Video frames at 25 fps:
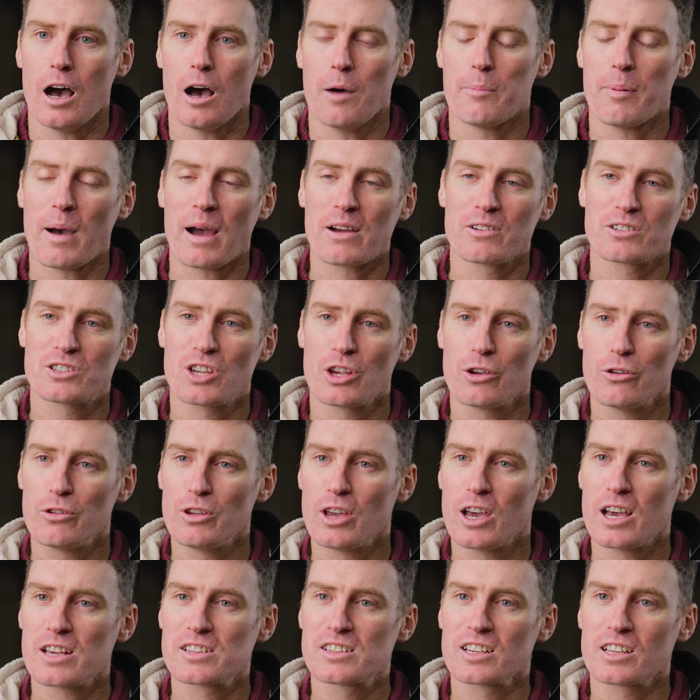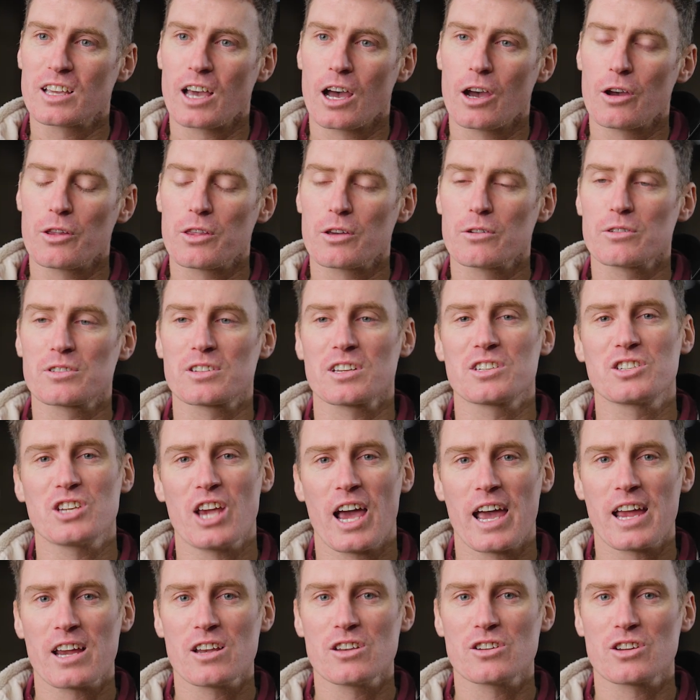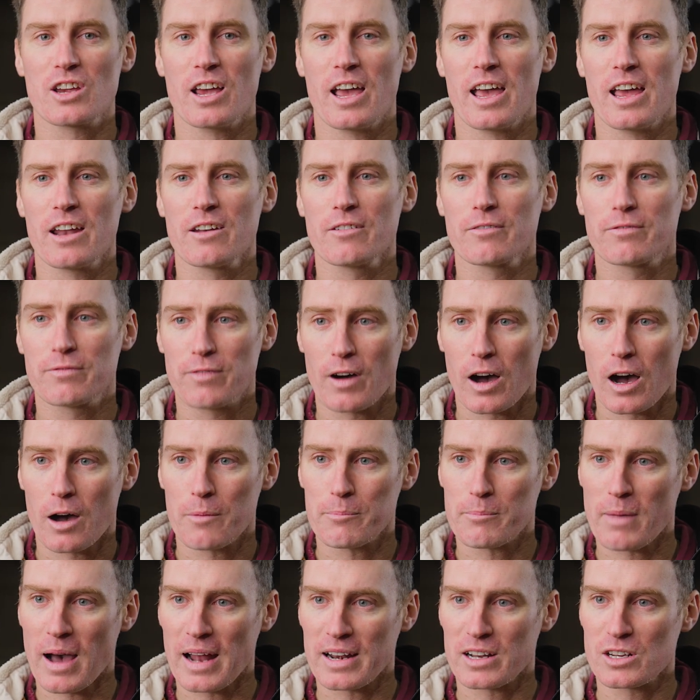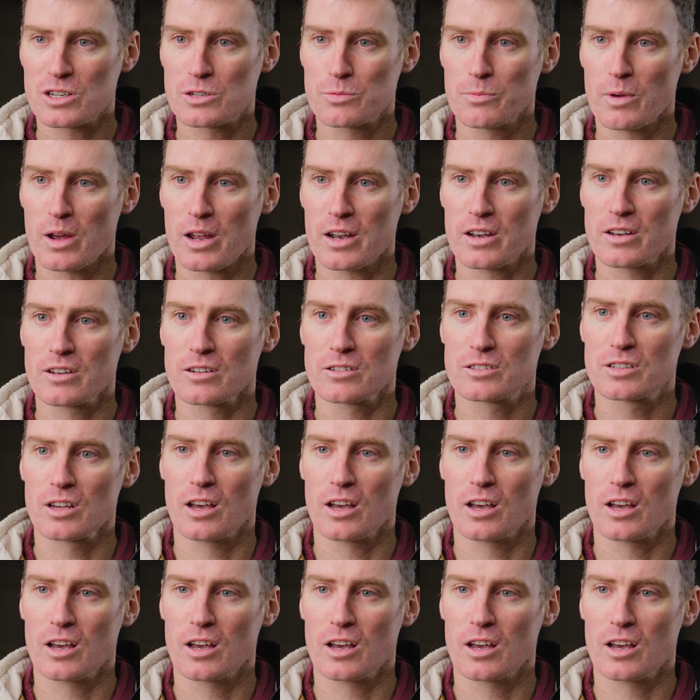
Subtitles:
About 2 years ago there was a change in farm management,